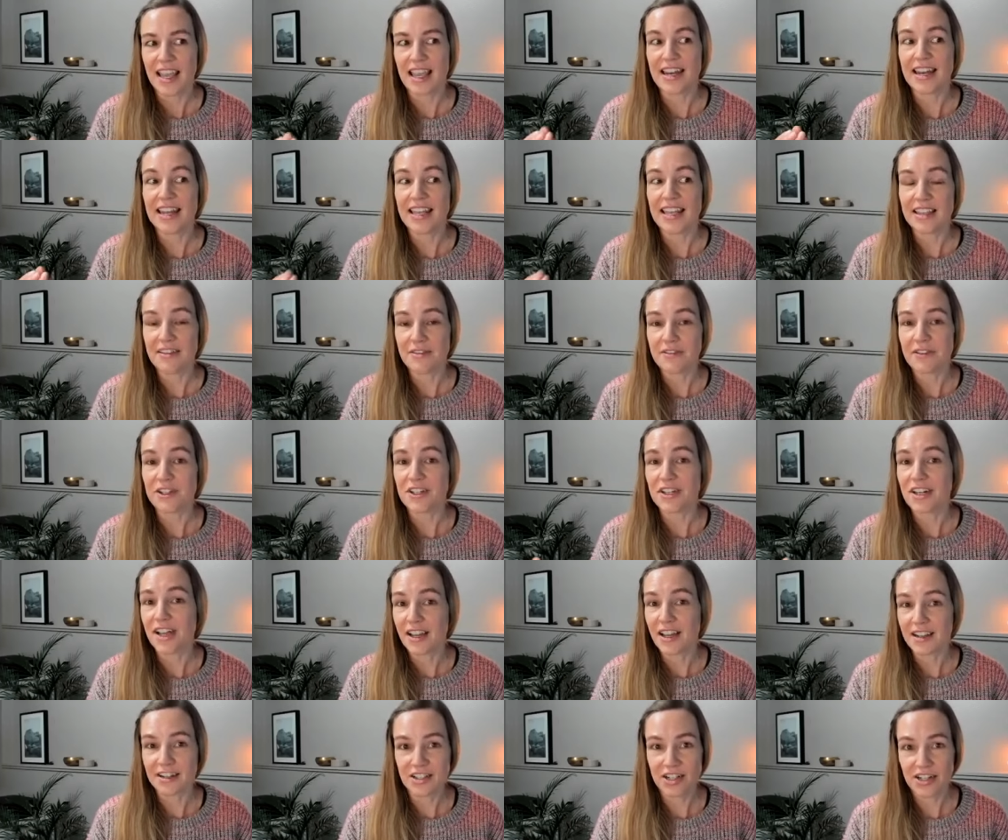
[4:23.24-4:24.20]
And if you're
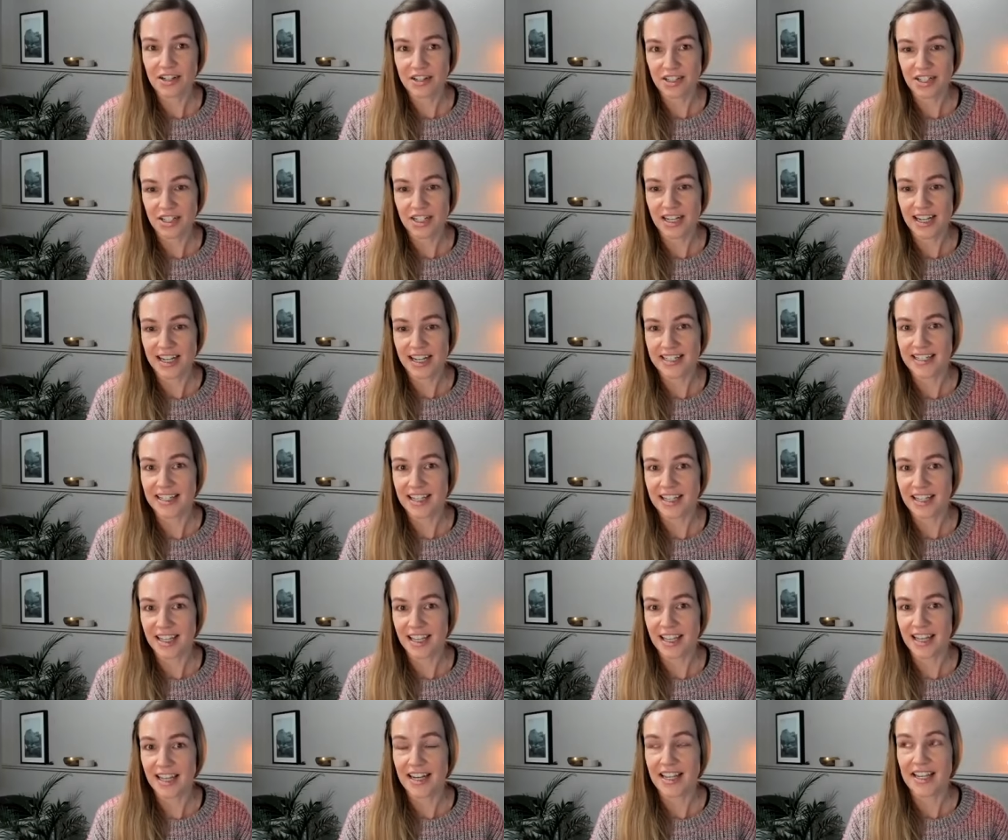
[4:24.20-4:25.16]
not charging high
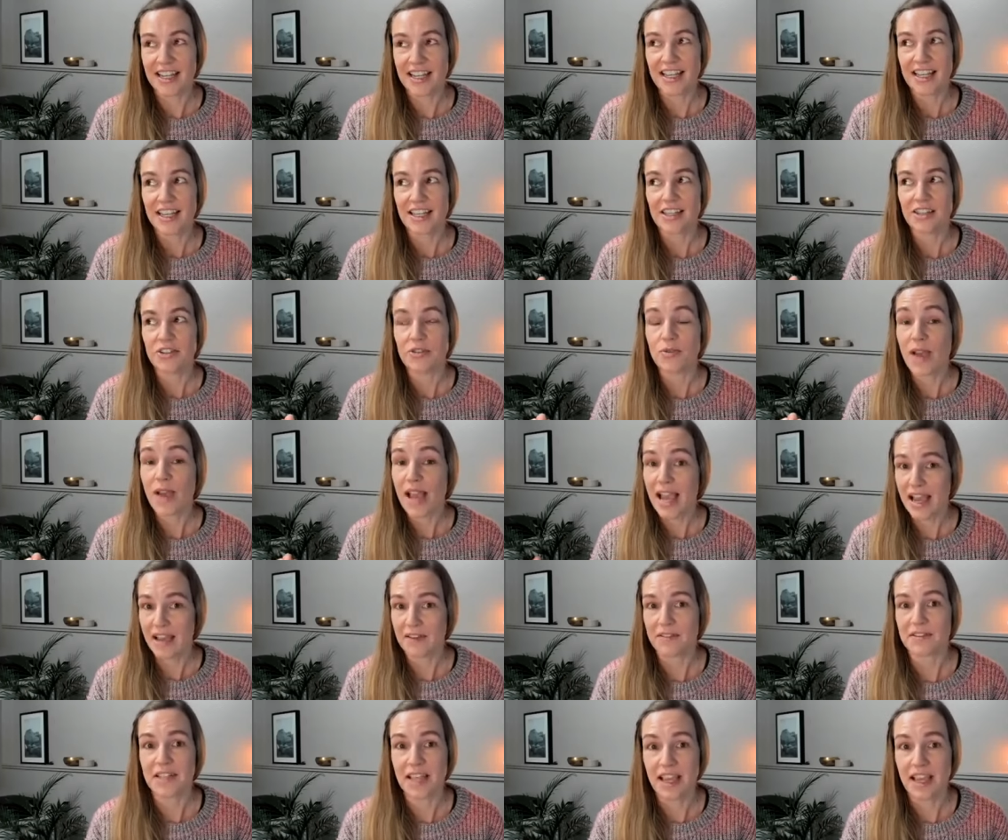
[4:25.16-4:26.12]
ticket, you
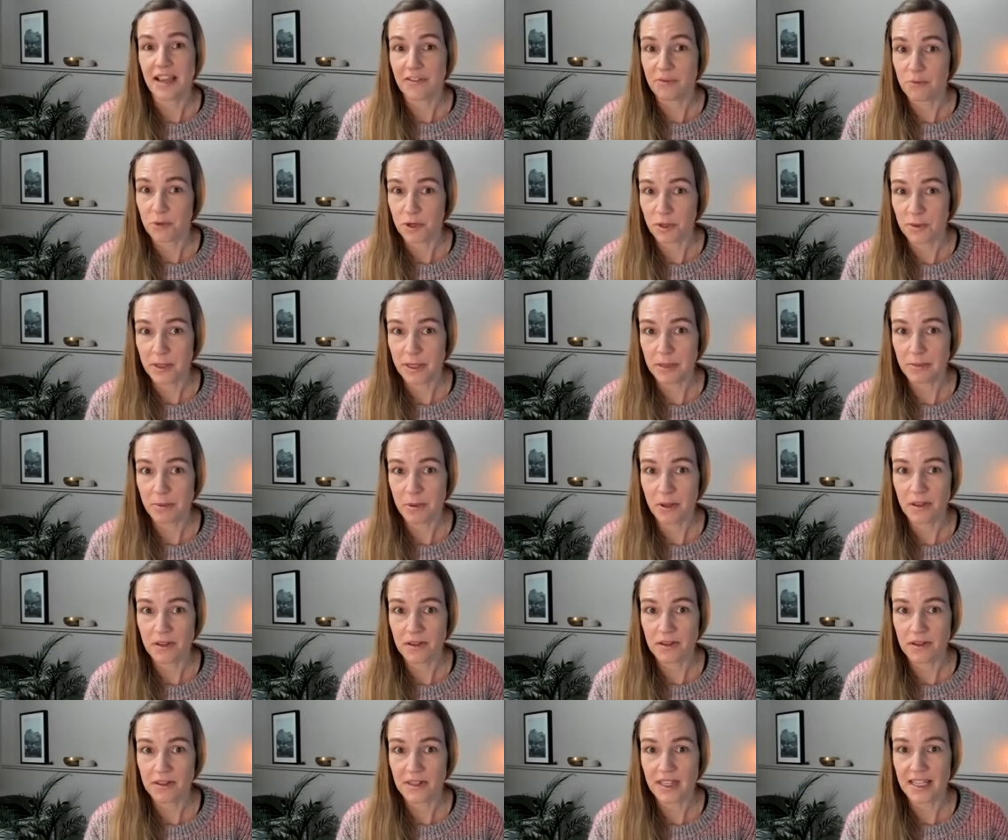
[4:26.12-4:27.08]
have to have more
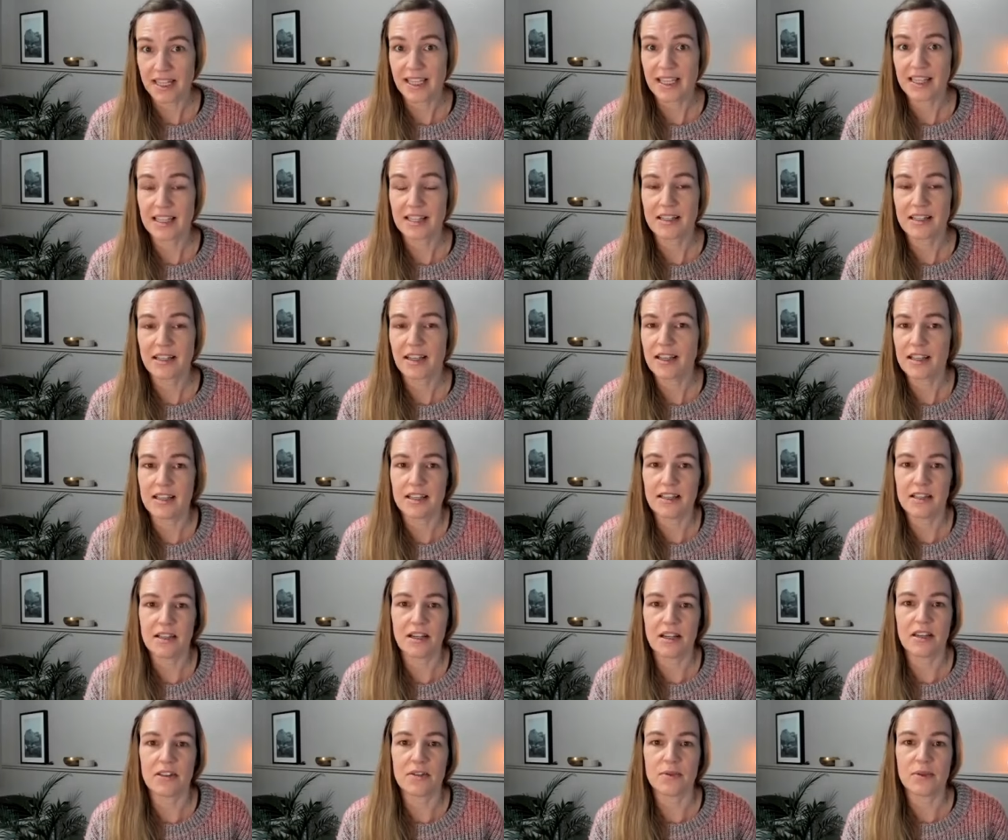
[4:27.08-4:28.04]
people. Like,
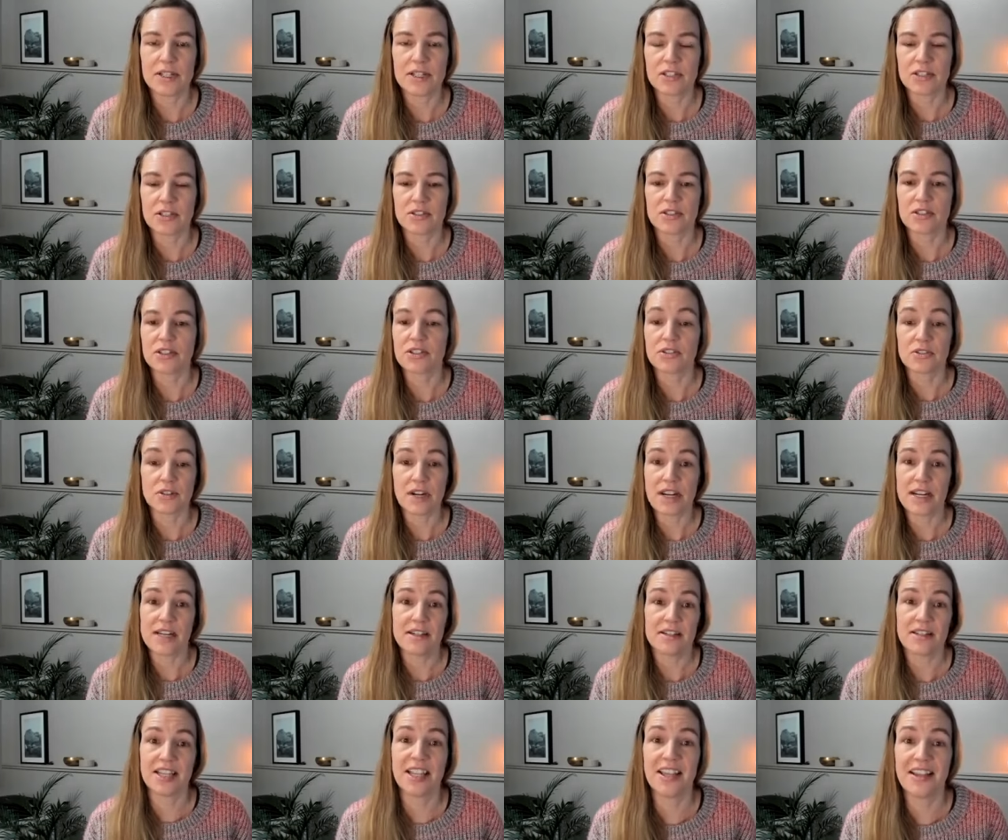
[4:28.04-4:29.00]
otherwise, you're just
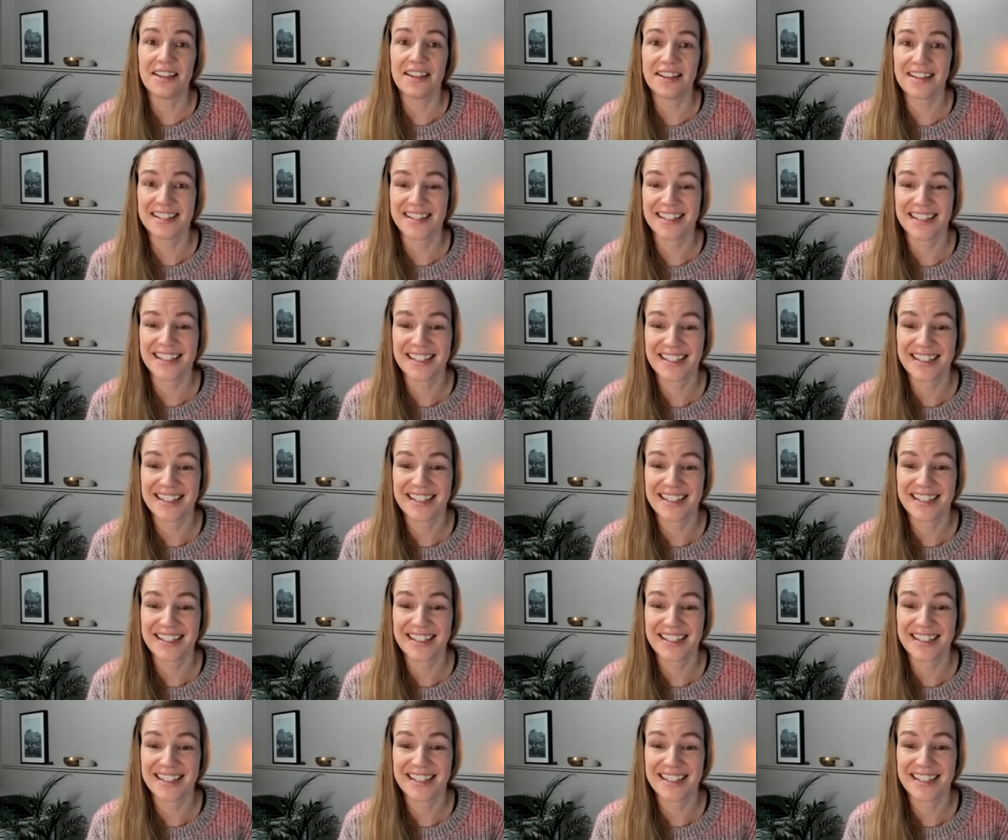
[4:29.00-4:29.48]
drained. It's one or the